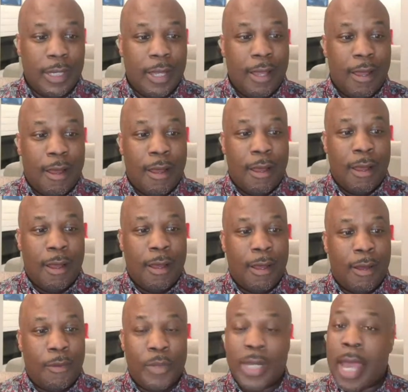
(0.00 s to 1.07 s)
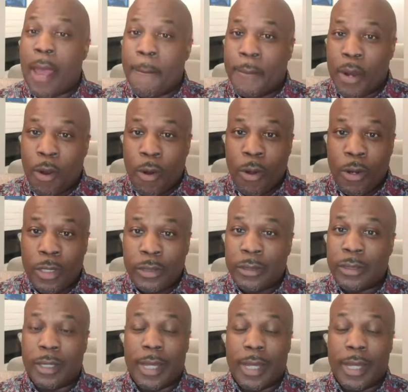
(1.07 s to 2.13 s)
he got Shane Coates,
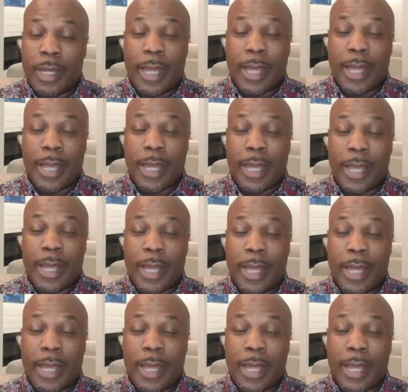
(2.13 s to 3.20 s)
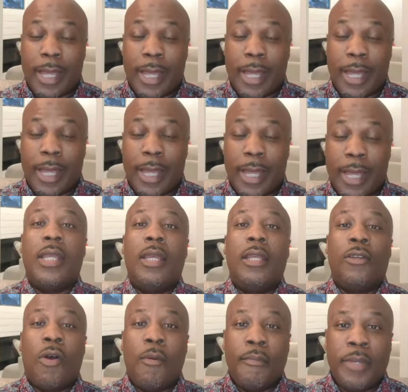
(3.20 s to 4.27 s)
we got Barnes and
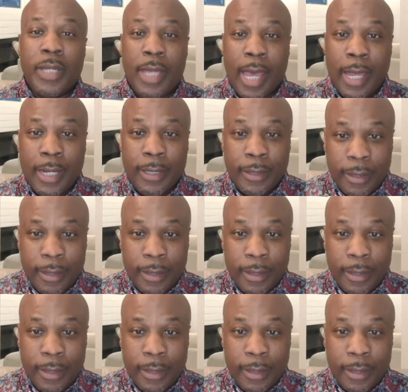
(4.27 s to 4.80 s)
Quinn Barnes.